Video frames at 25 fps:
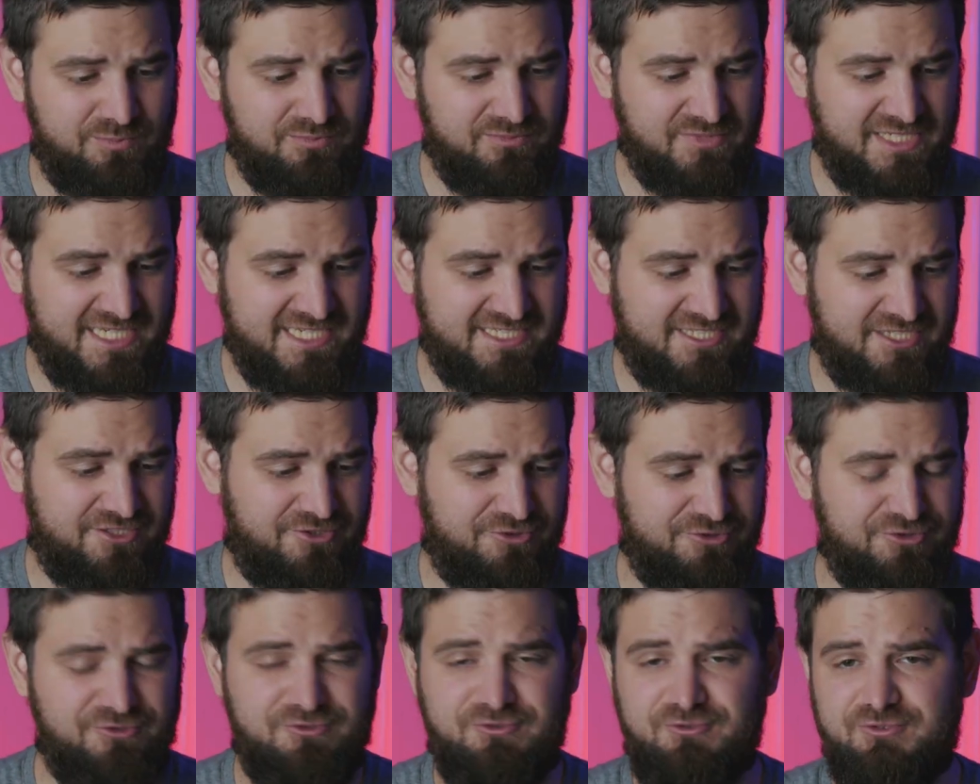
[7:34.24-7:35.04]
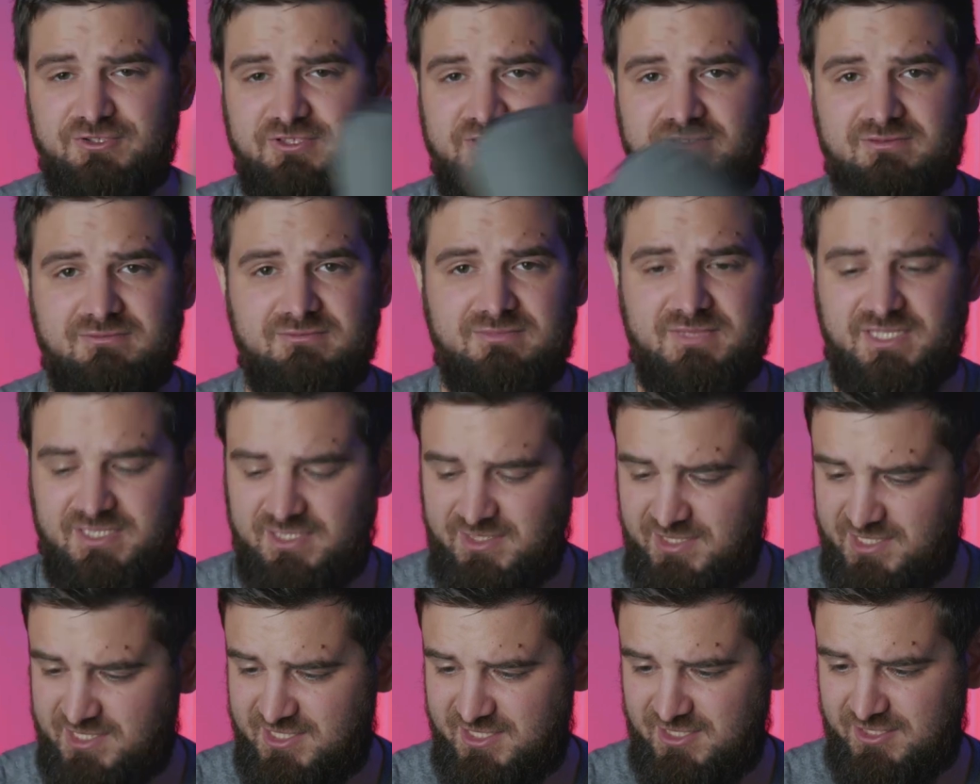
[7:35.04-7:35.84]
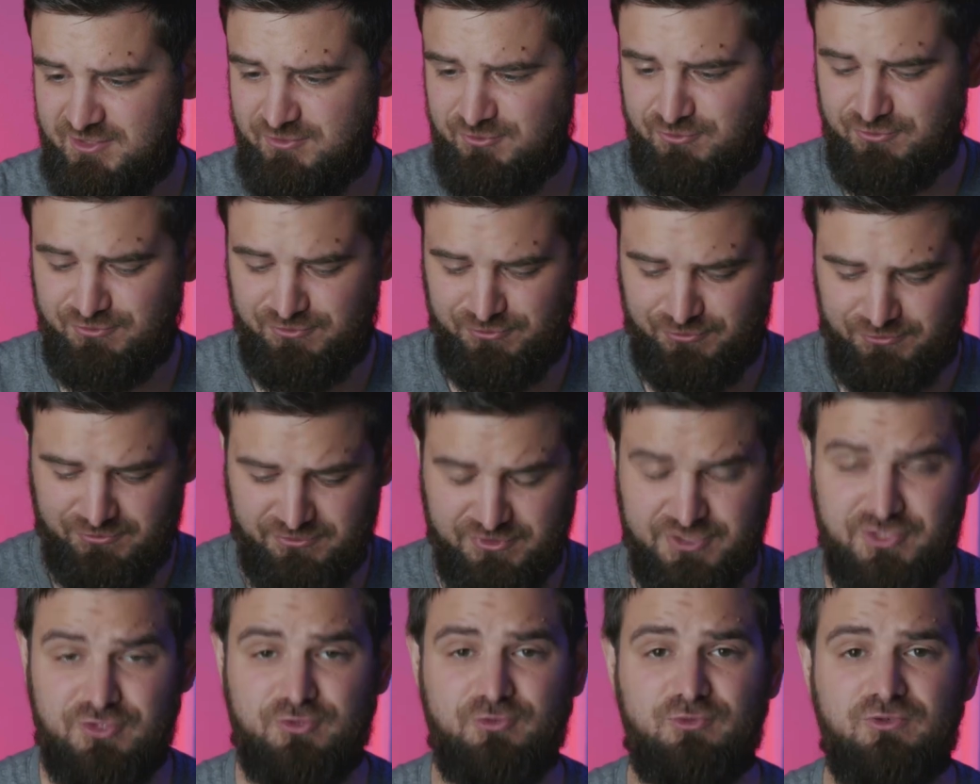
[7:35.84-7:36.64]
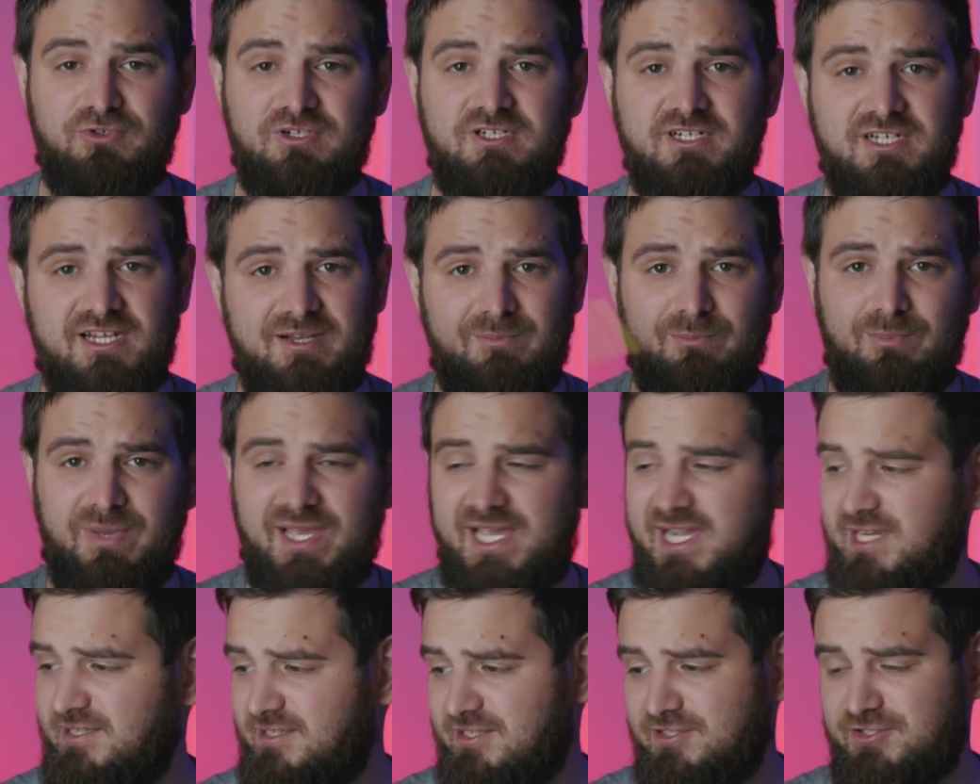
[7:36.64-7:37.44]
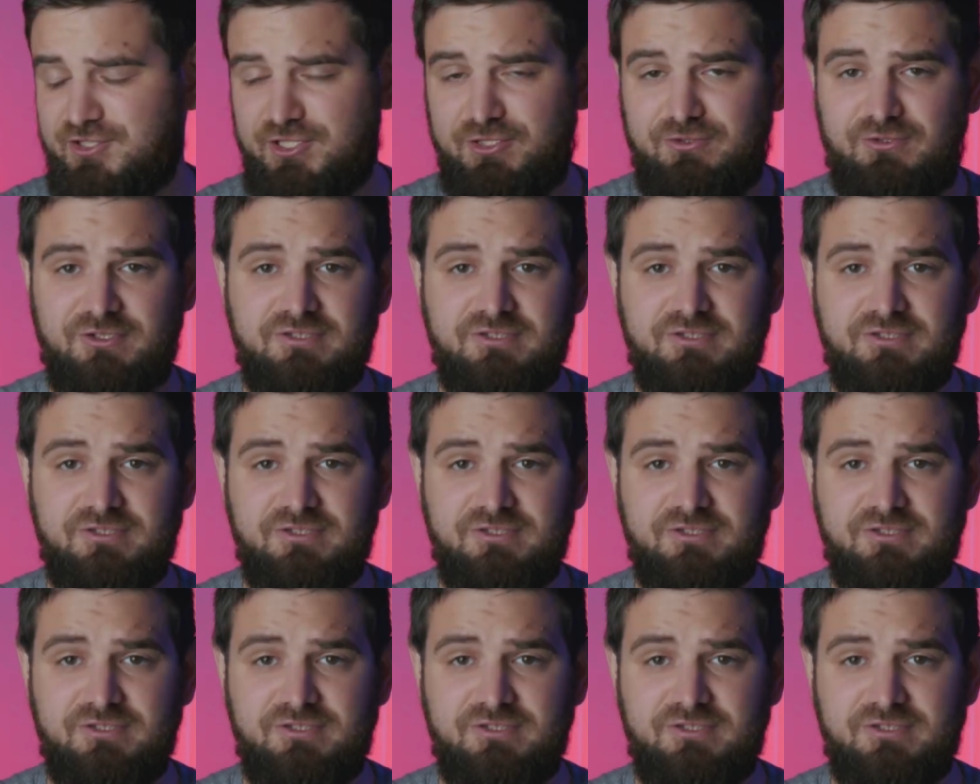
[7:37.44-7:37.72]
easy to use, easy to store, compact and so